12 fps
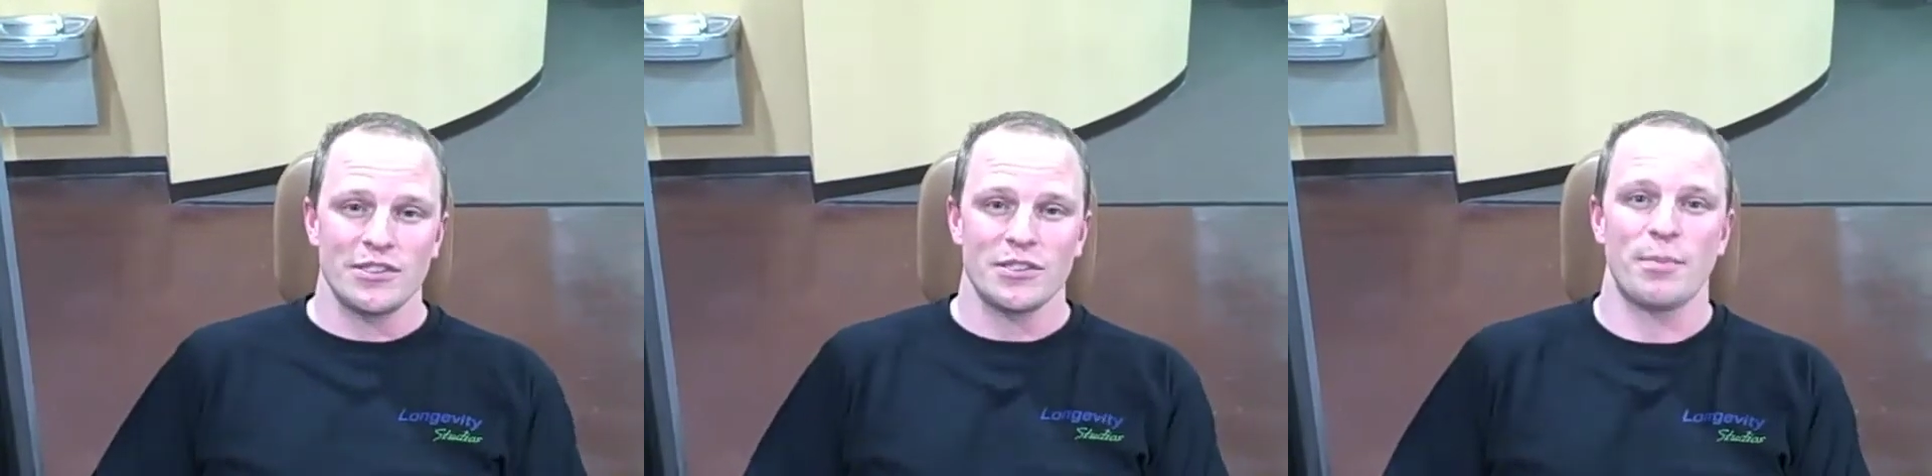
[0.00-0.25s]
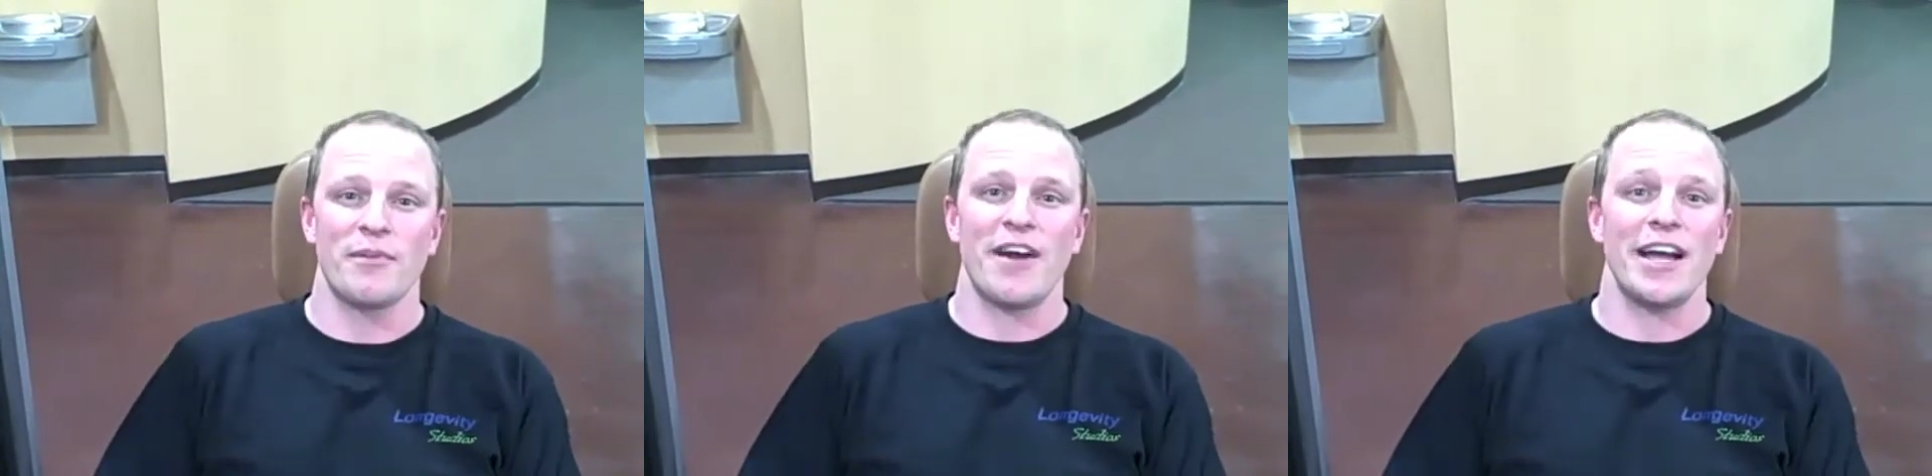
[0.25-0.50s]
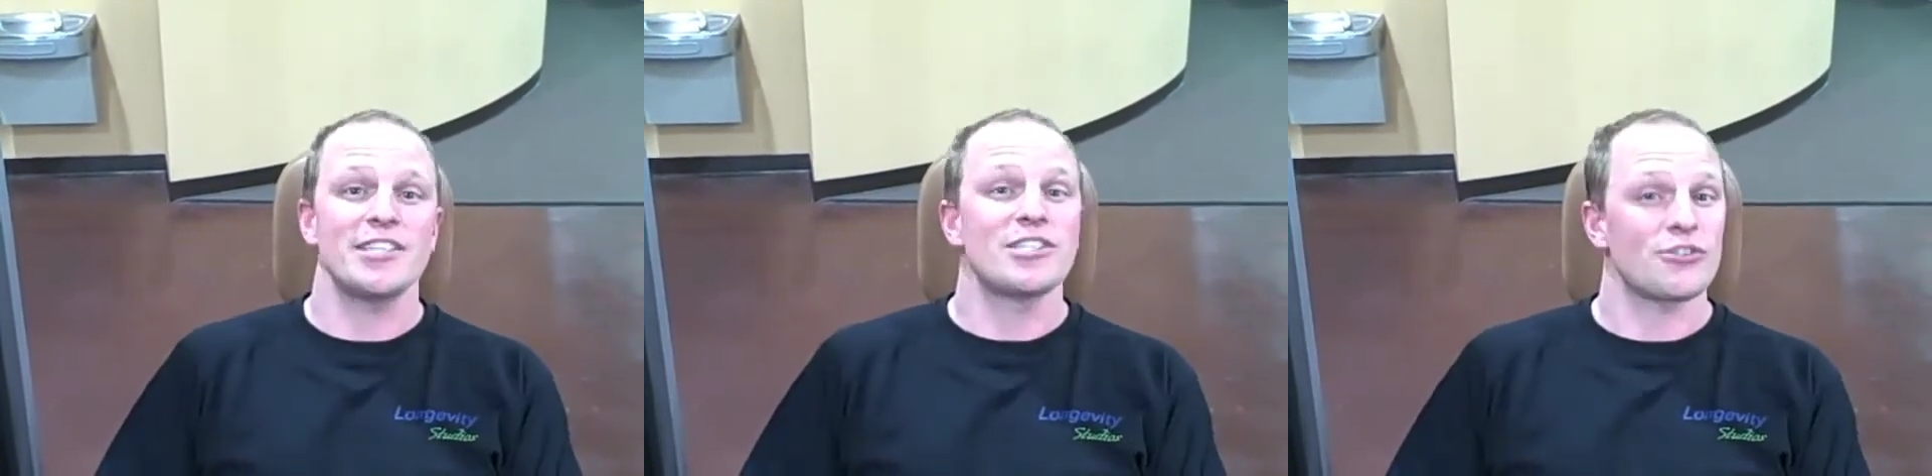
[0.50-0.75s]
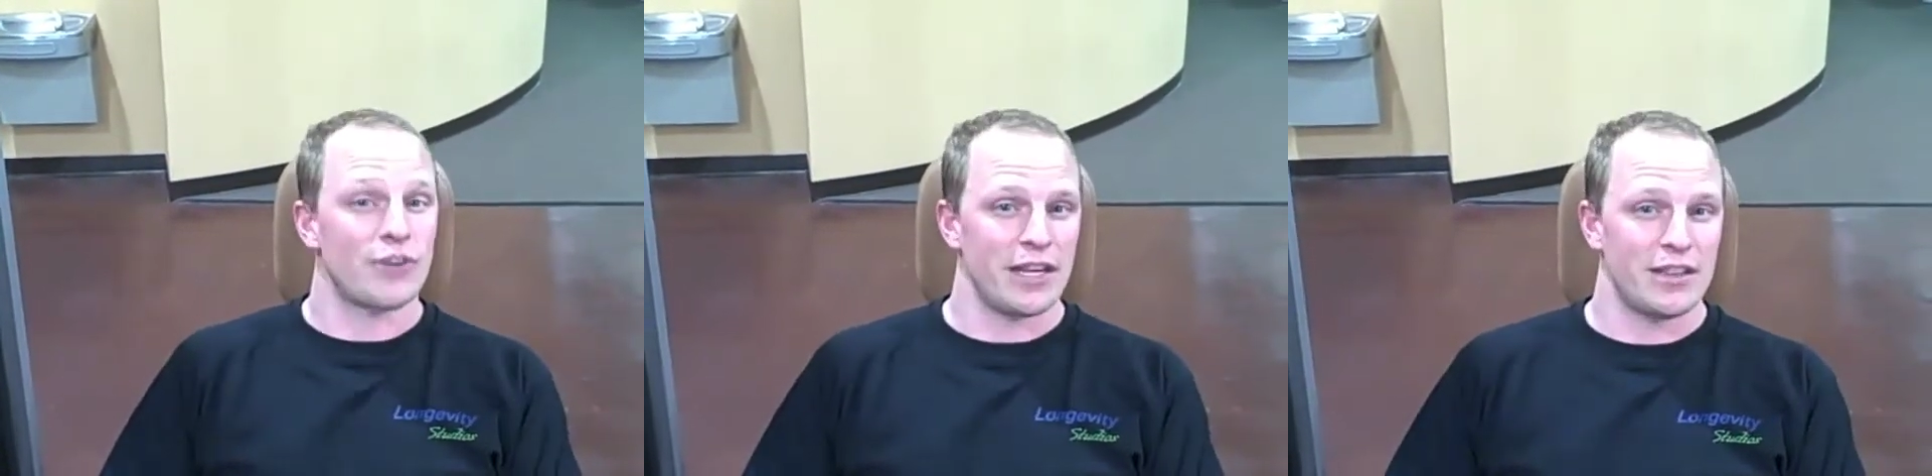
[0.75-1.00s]
to provide
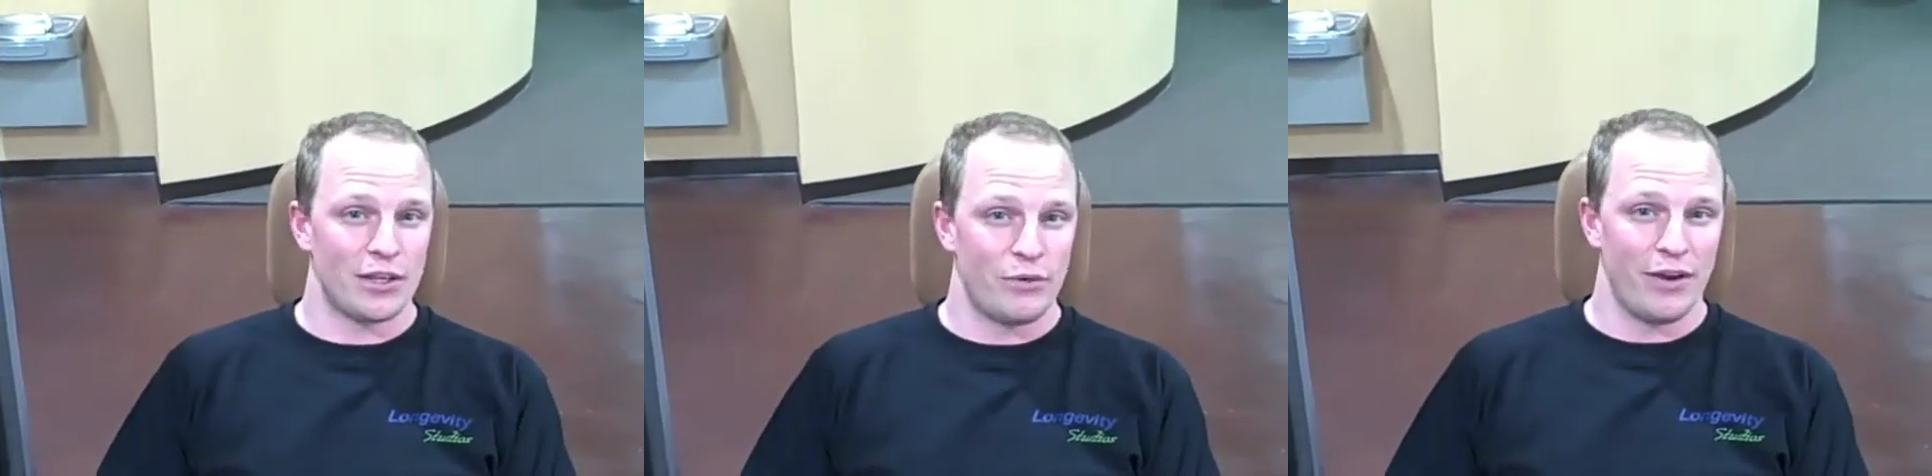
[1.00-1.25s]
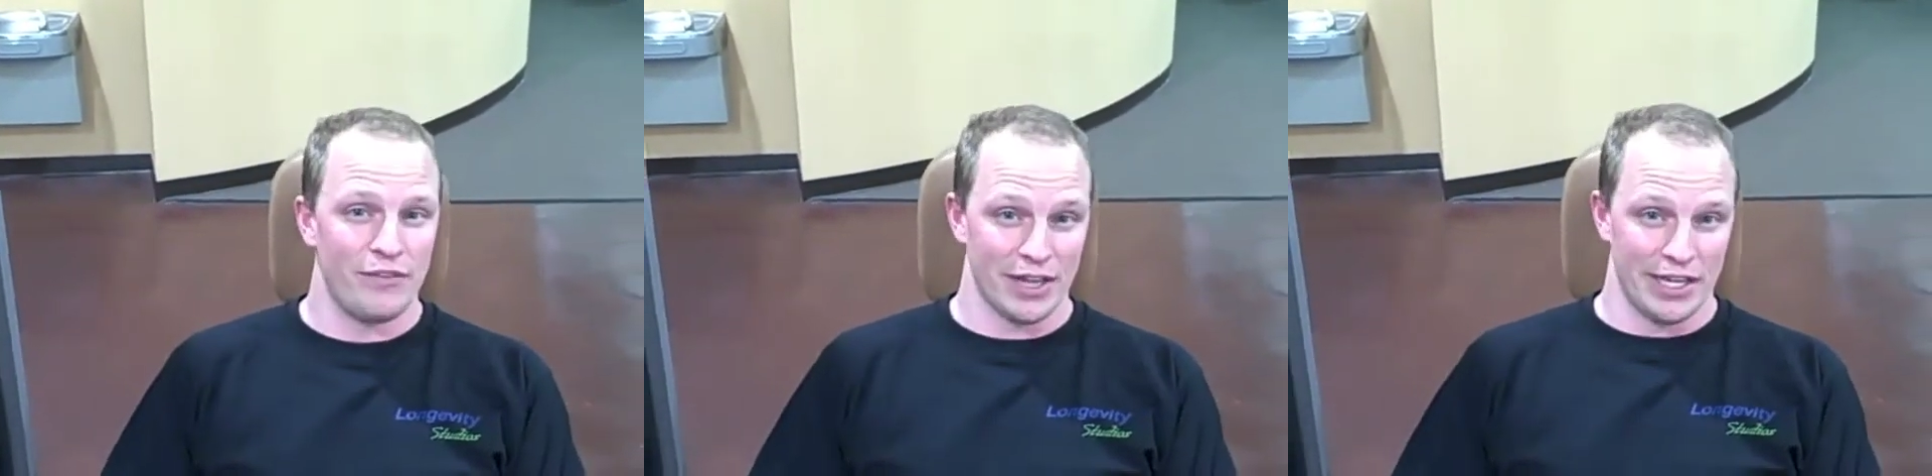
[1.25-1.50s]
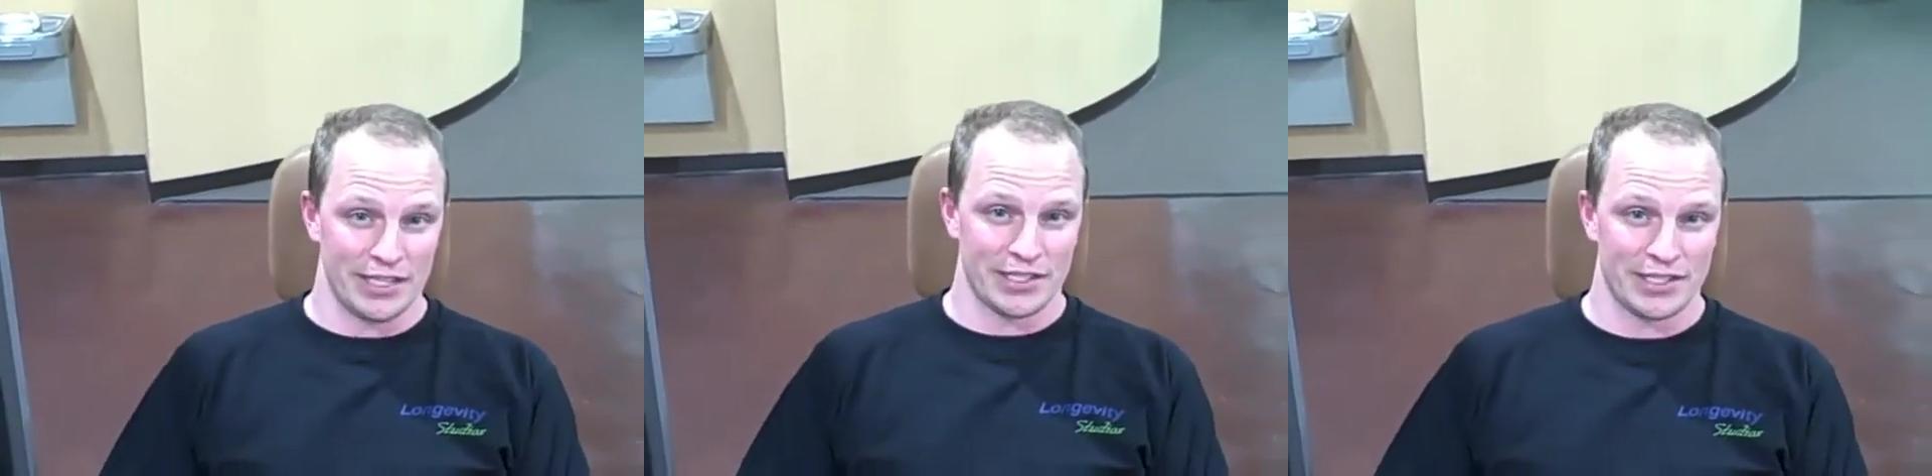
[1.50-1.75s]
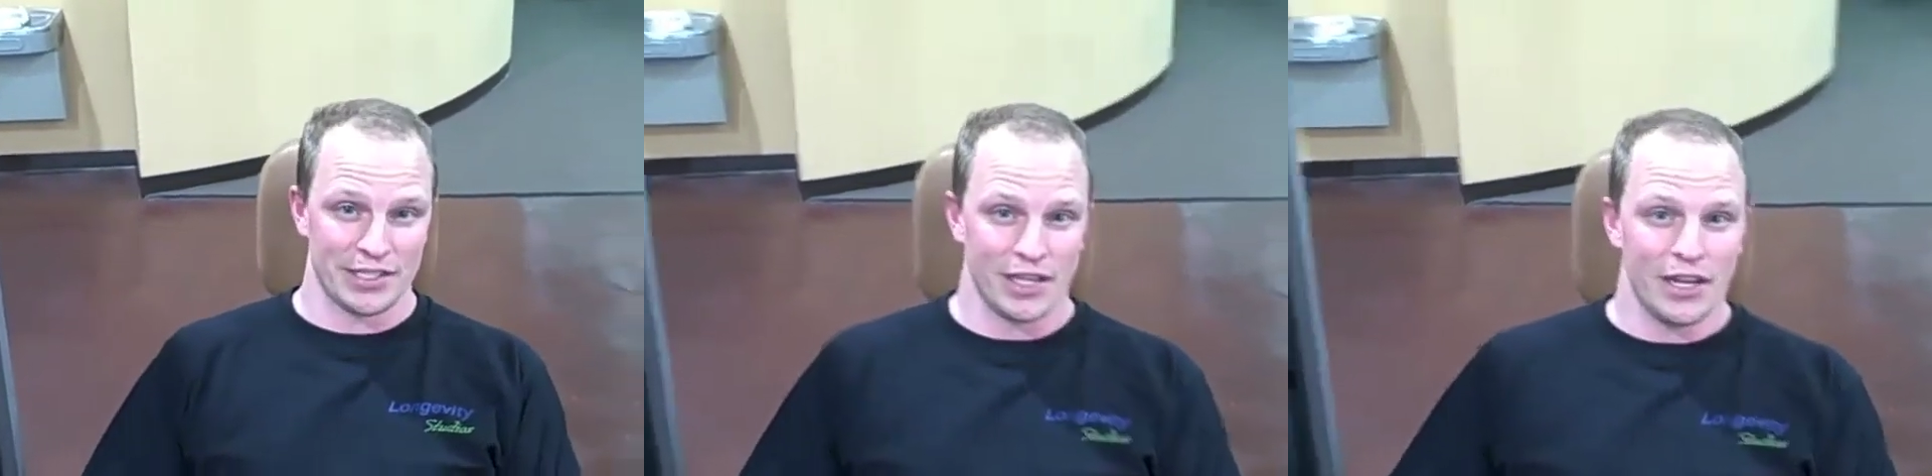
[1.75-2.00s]
strength
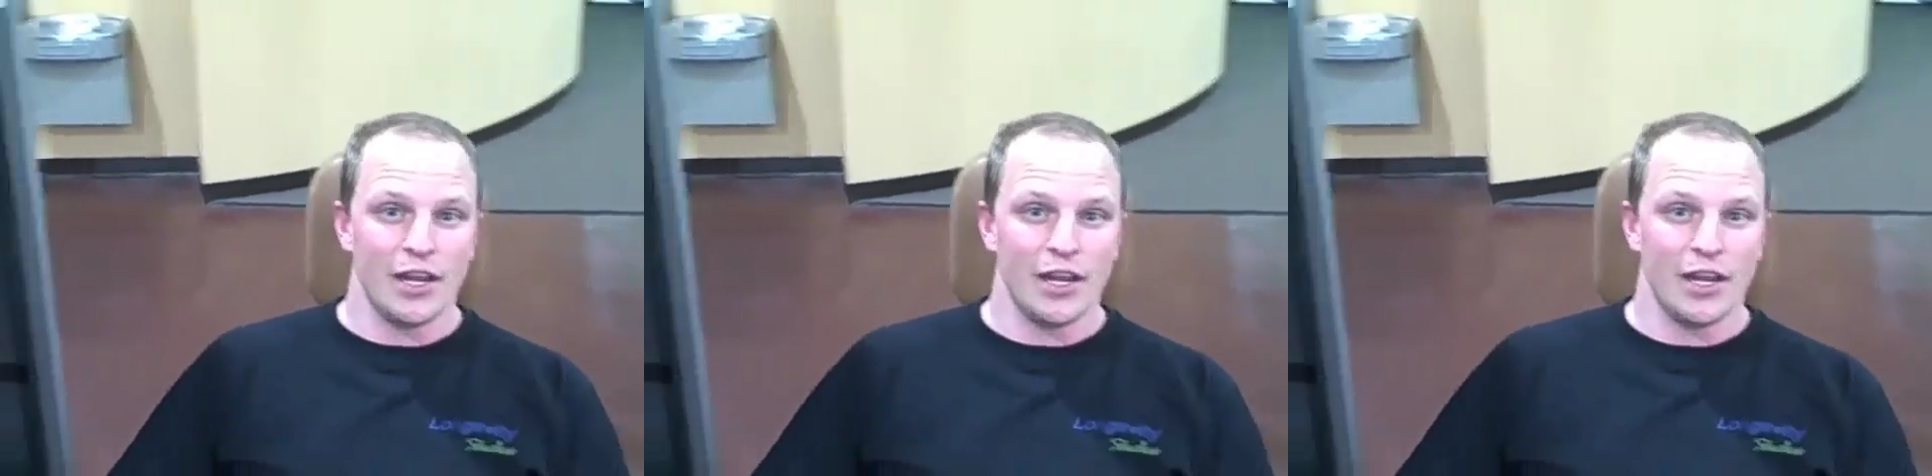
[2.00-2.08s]
equivalence